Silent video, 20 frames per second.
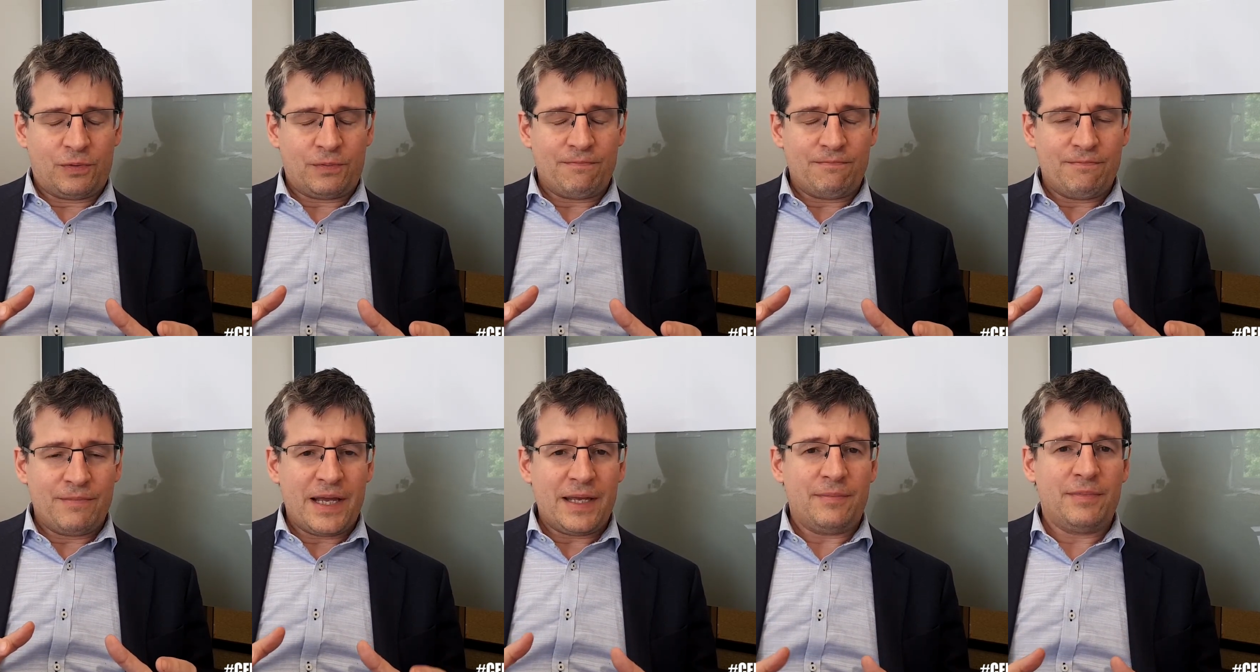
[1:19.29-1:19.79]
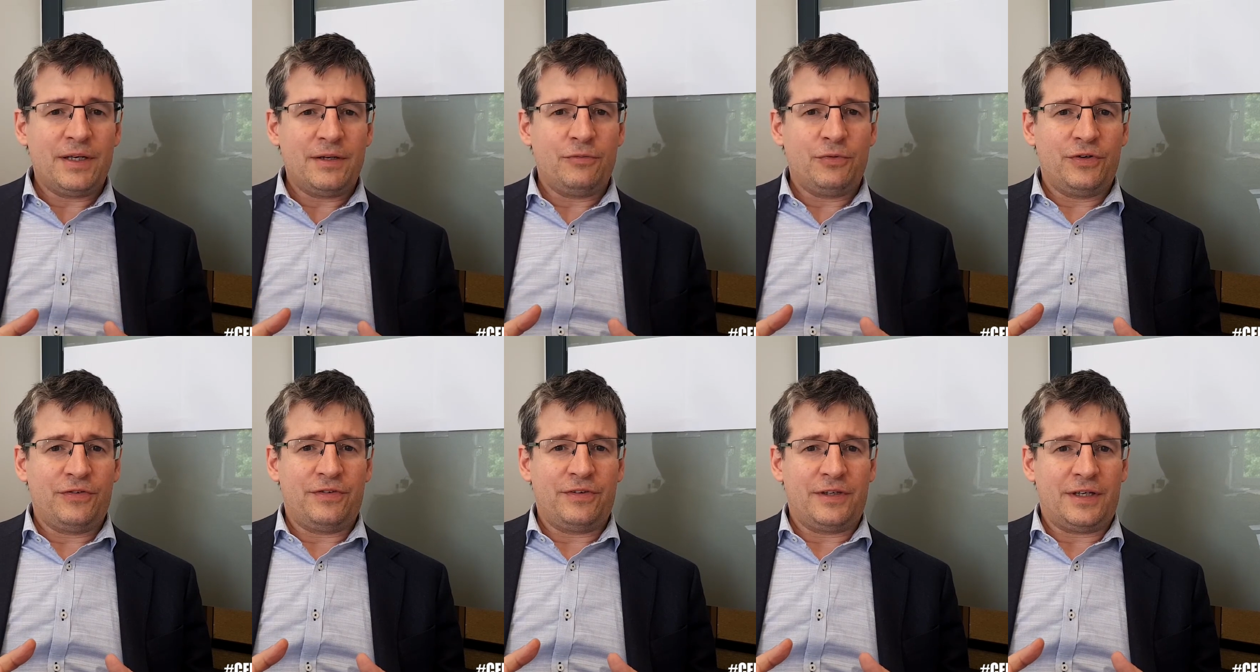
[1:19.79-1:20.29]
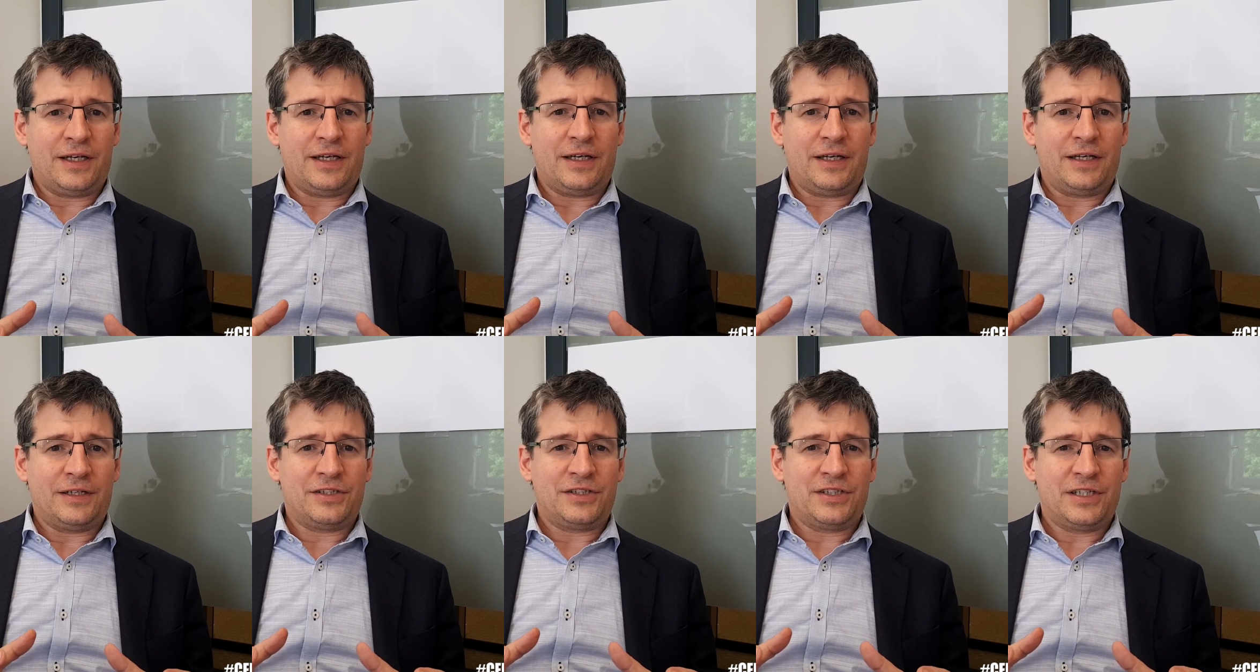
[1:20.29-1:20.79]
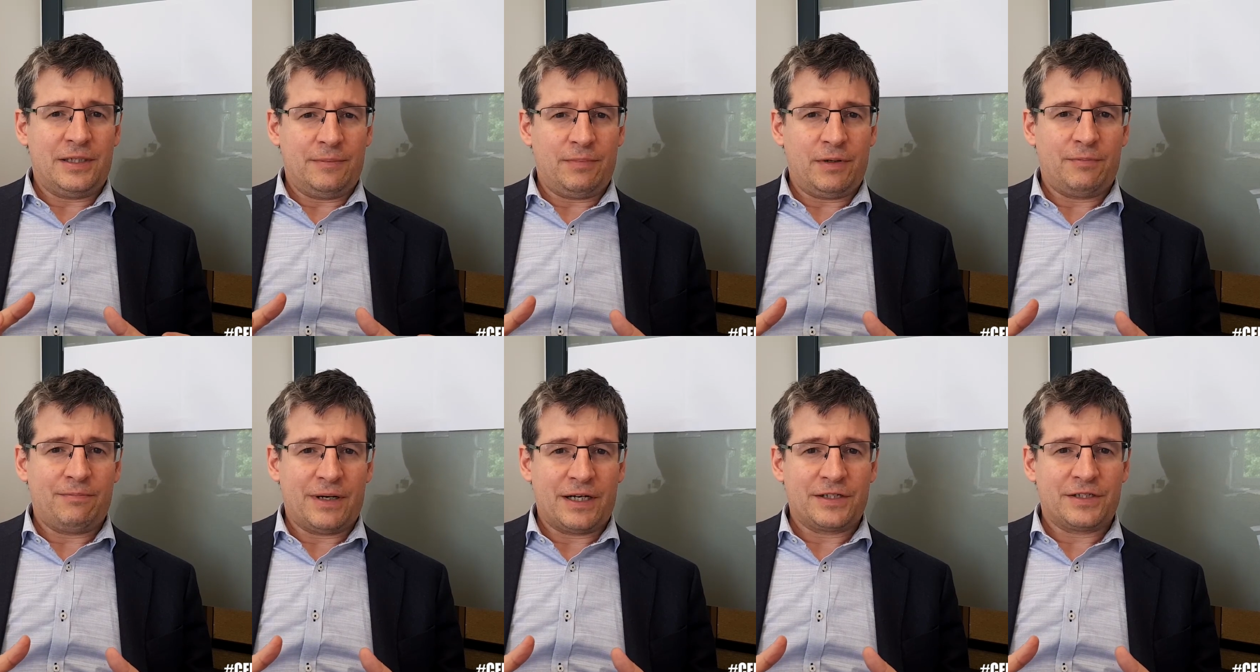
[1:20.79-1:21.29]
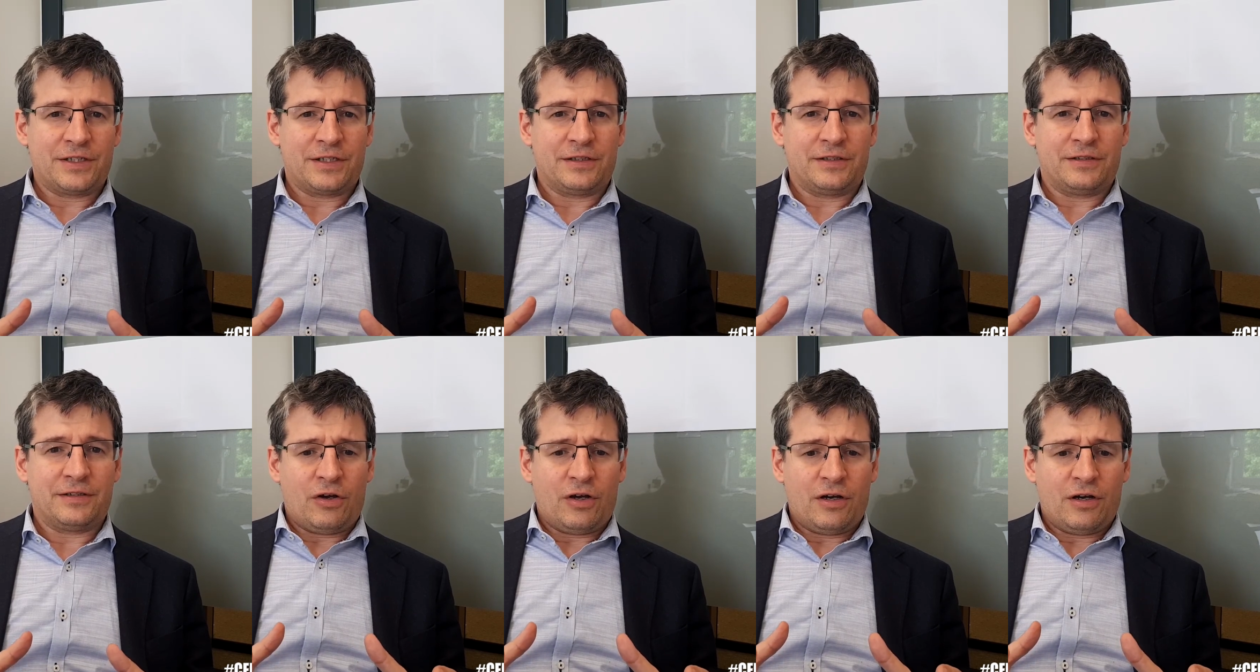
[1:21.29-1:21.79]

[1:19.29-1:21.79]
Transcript: maybe with a cheaper budget,